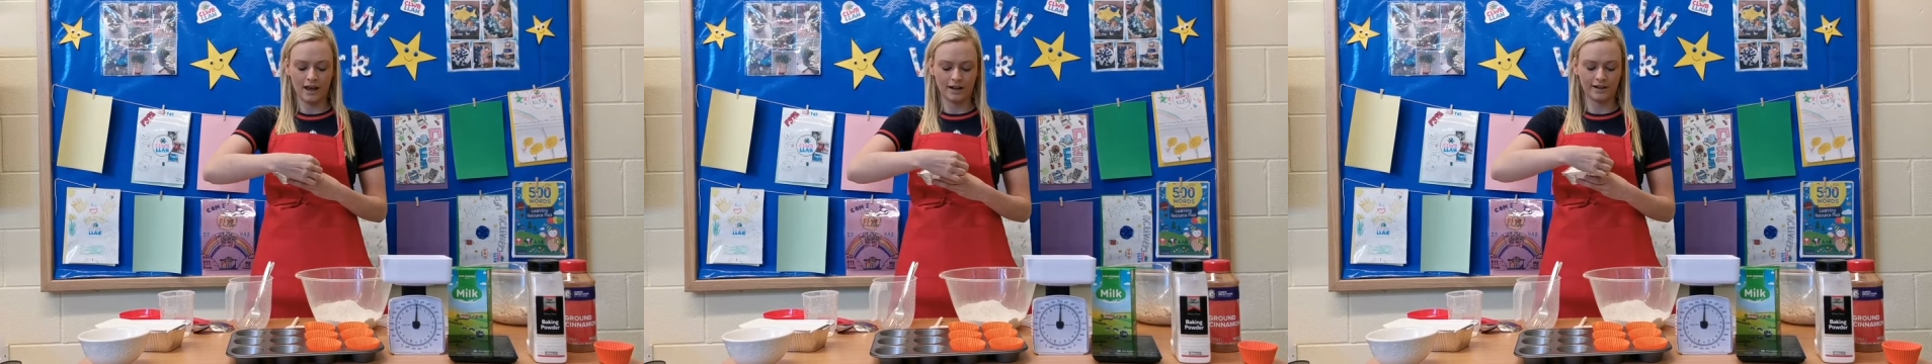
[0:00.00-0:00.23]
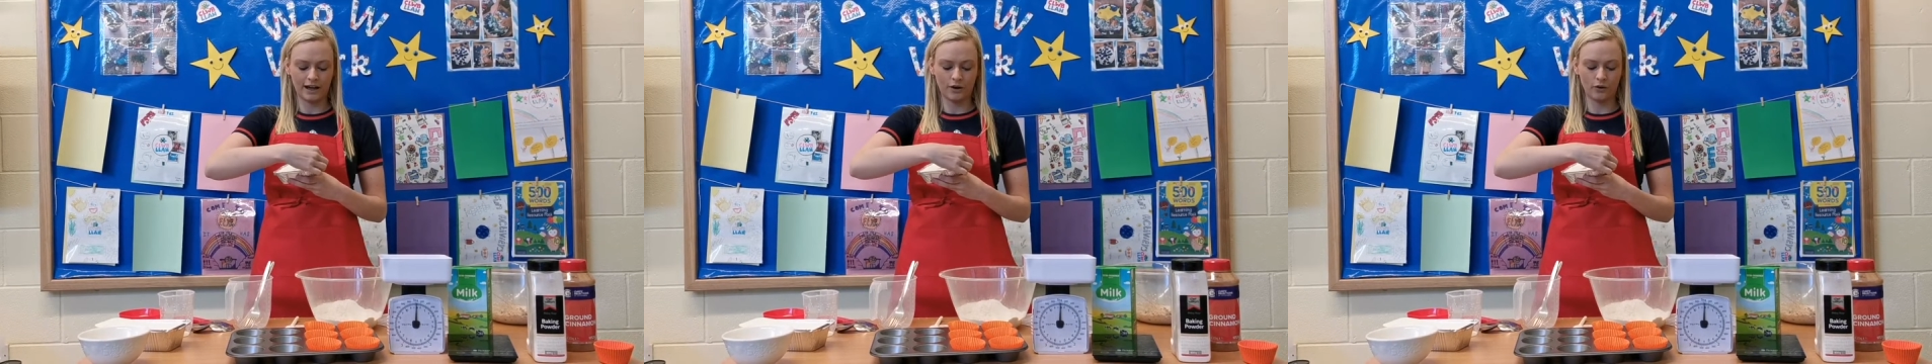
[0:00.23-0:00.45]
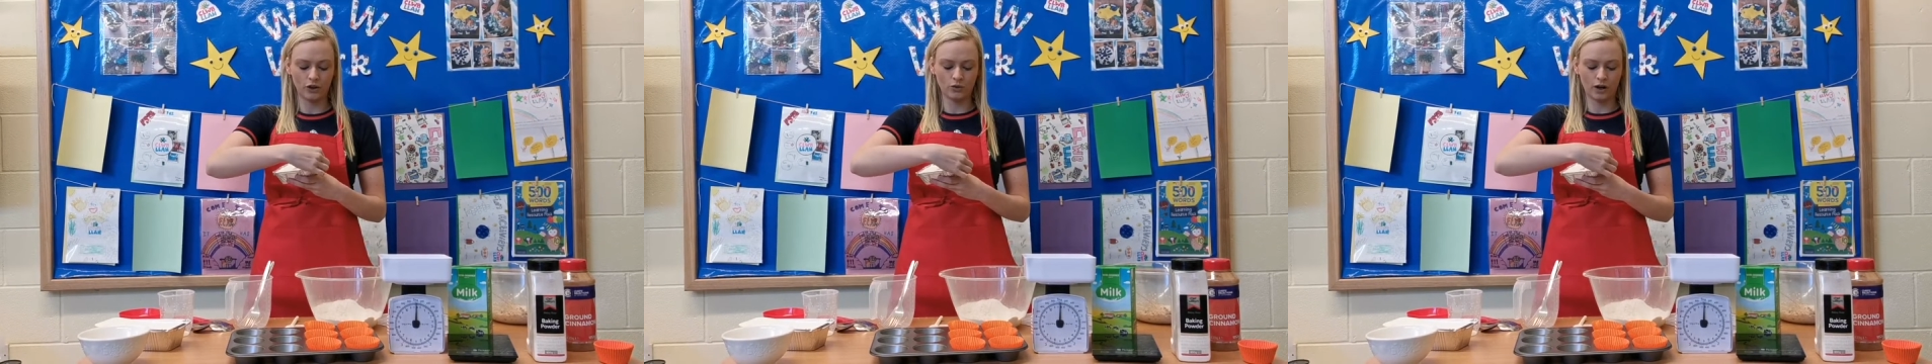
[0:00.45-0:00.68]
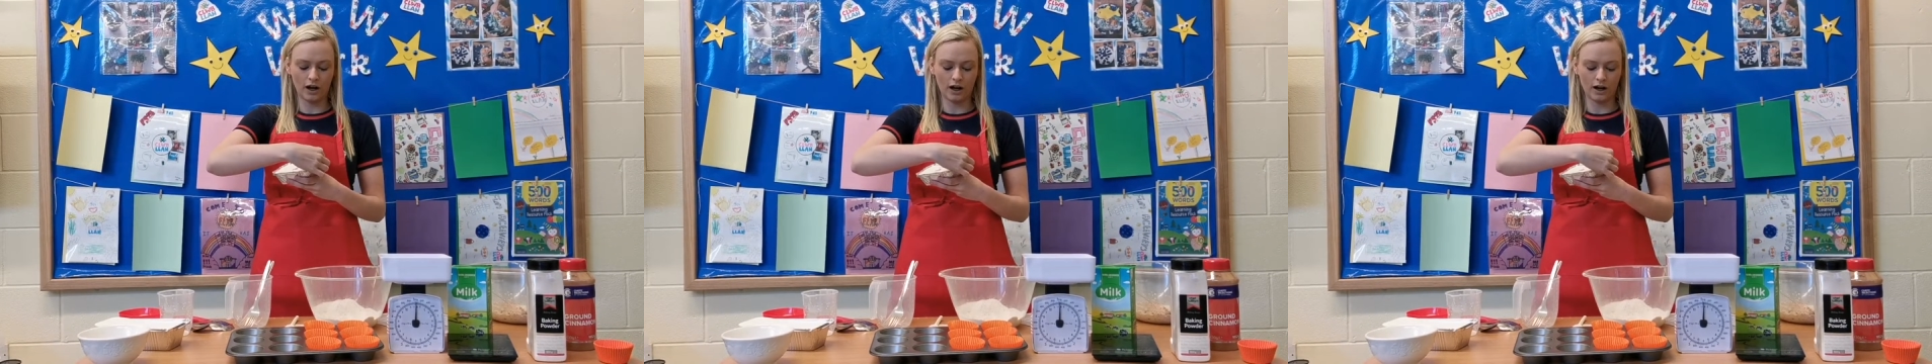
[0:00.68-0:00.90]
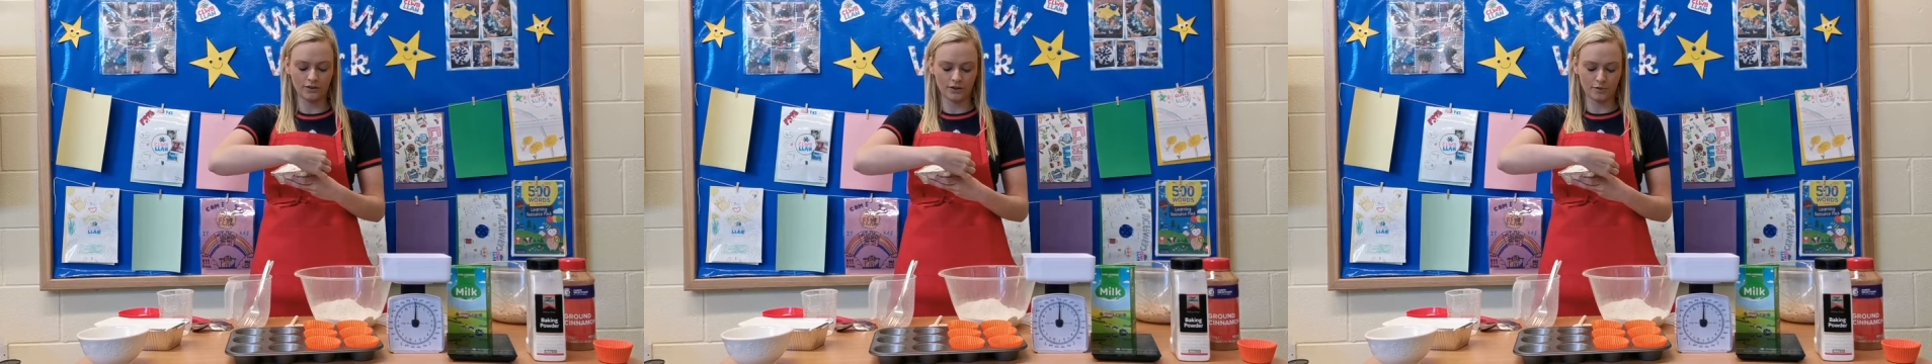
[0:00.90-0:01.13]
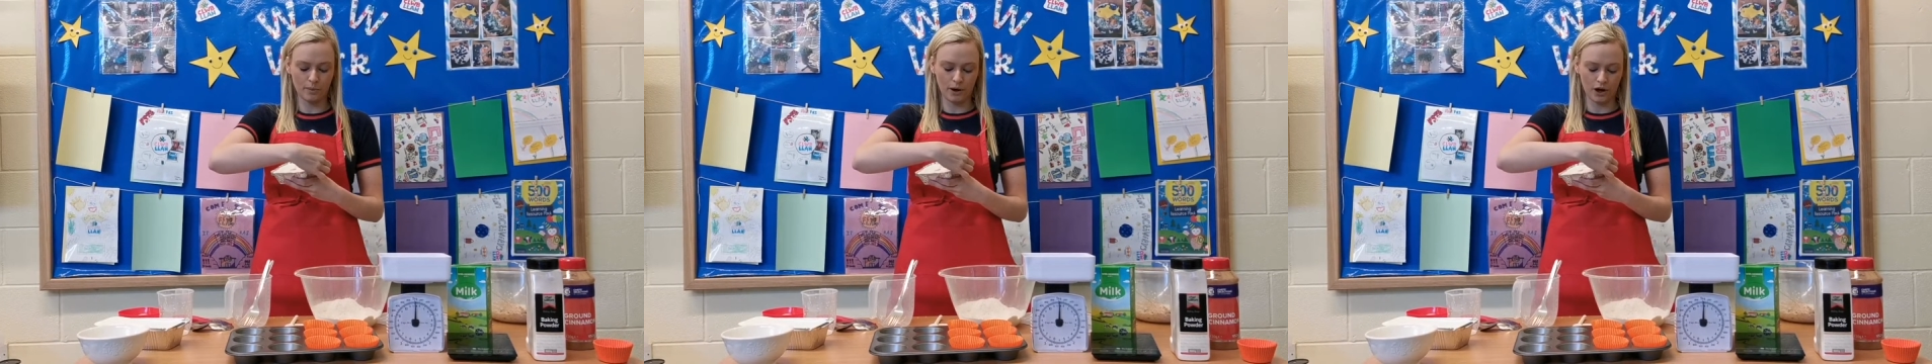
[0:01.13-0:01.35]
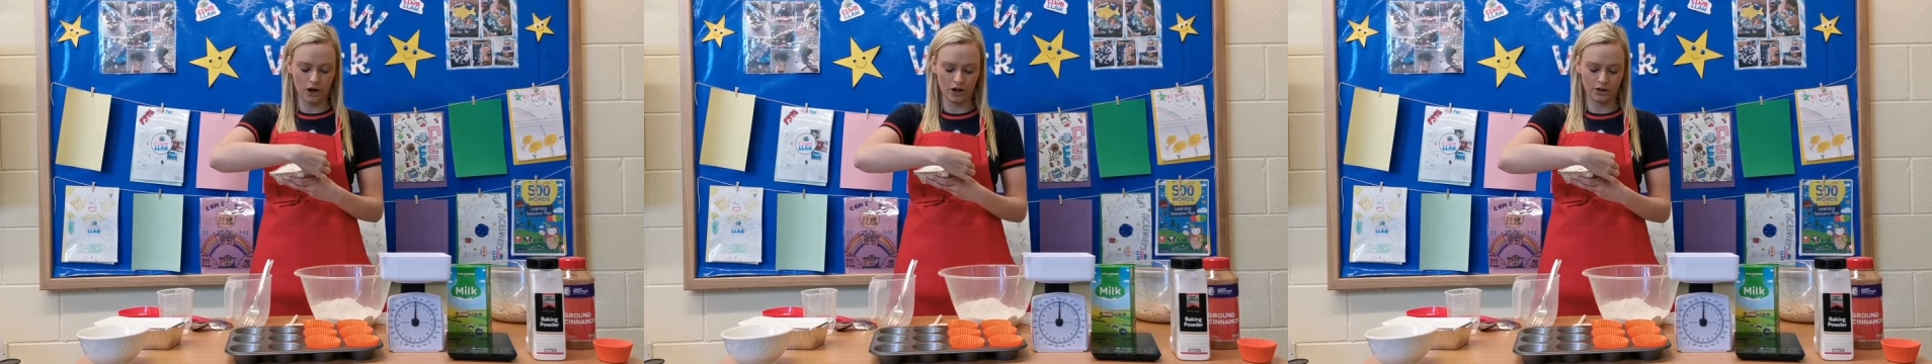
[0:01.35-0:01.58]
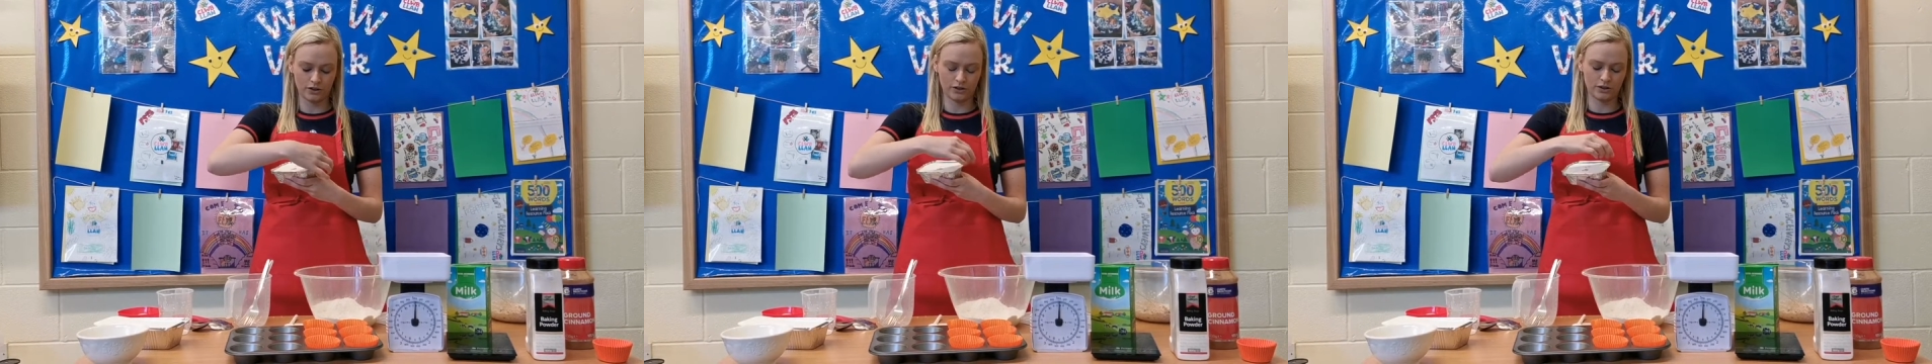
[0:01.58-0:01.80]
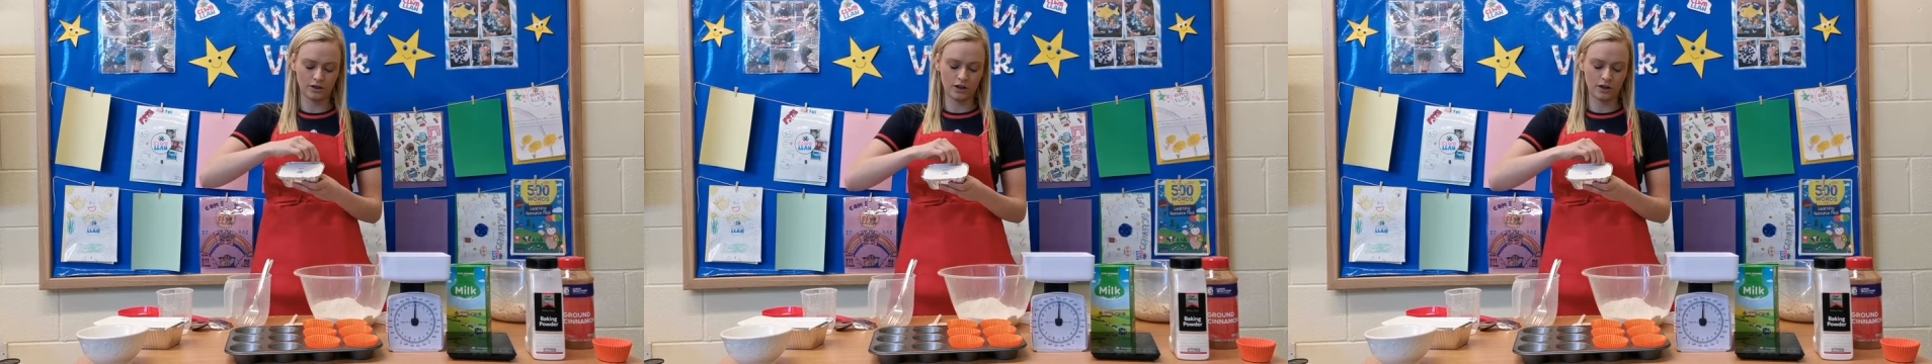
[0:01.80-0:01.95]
Now, you can't put